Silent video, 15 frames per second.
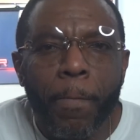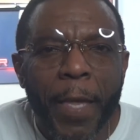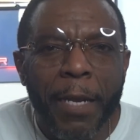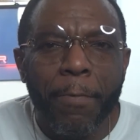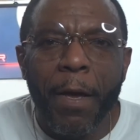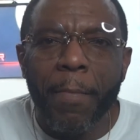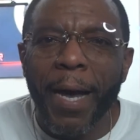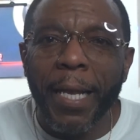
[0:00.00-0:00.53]

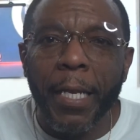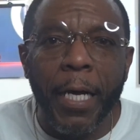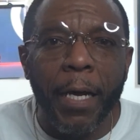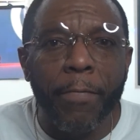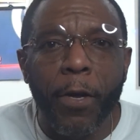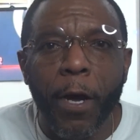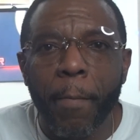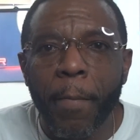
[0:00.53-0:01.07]
Anyway, man, I
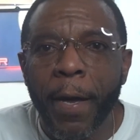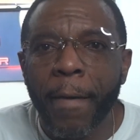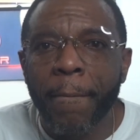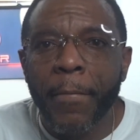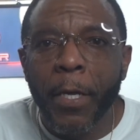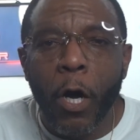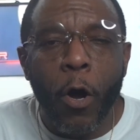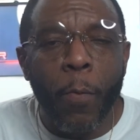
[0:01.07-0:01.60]
love y'all, man.
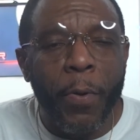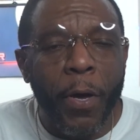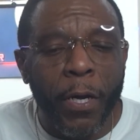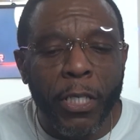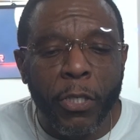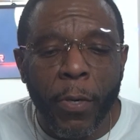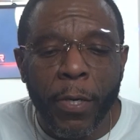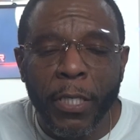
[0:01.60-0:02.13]
I hope y'all
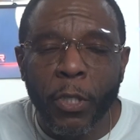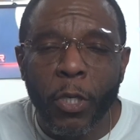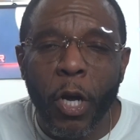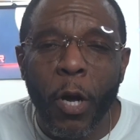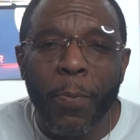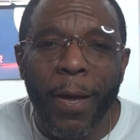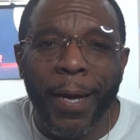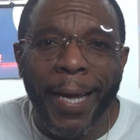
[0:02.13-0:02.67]
enjoyed the story. I
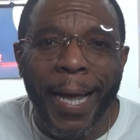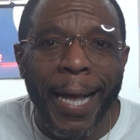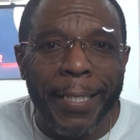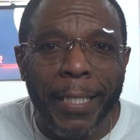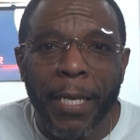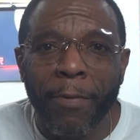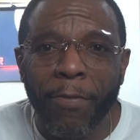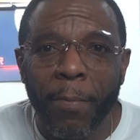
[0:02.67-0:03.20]
hope y'all got
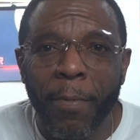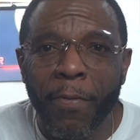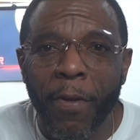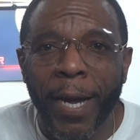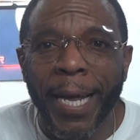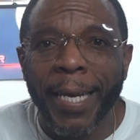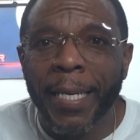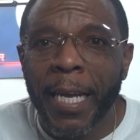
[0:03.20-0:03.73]
something from it. If y'all
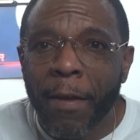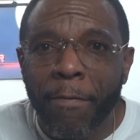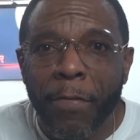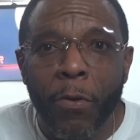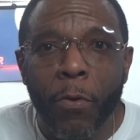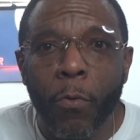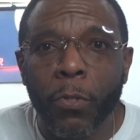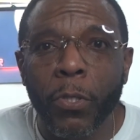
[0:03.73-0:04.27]
got
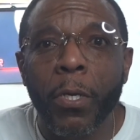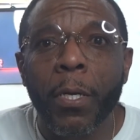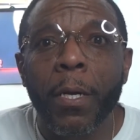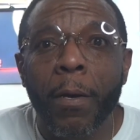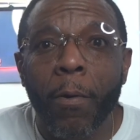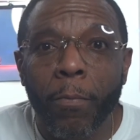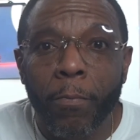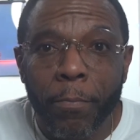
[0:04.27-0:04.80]
nephews,
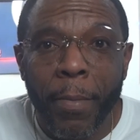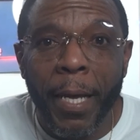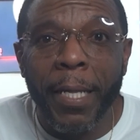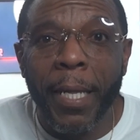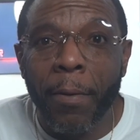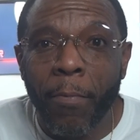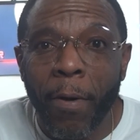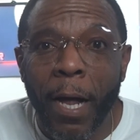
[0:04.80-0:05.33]
man,
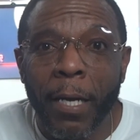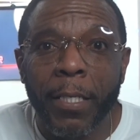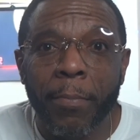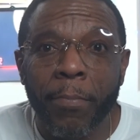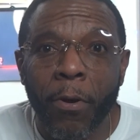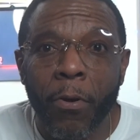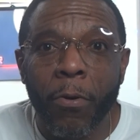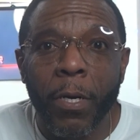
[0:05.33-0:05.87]
let them watch
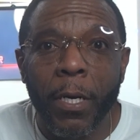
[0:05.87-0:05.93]
it, bro.